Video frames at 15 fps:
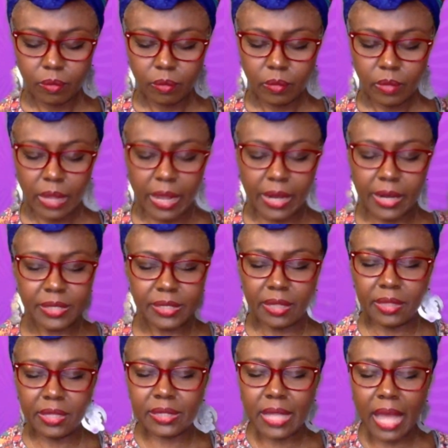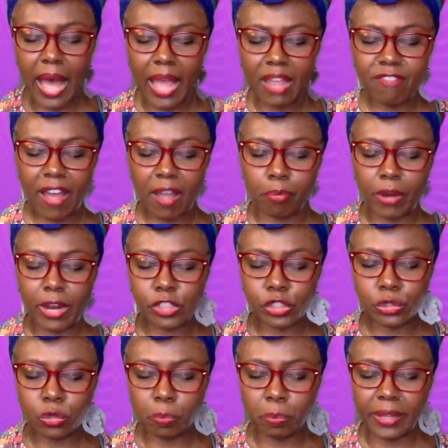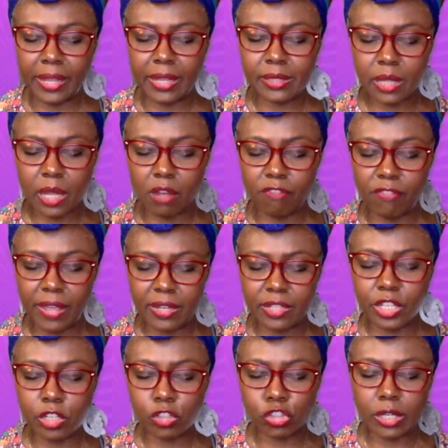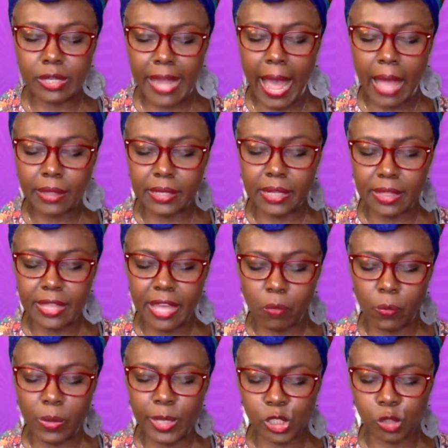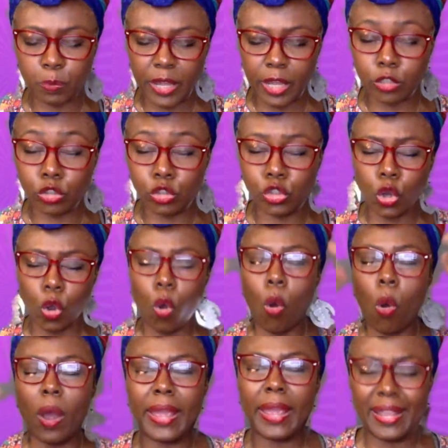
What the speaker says: And it is in this high vibrational place of intentionality that we speak joy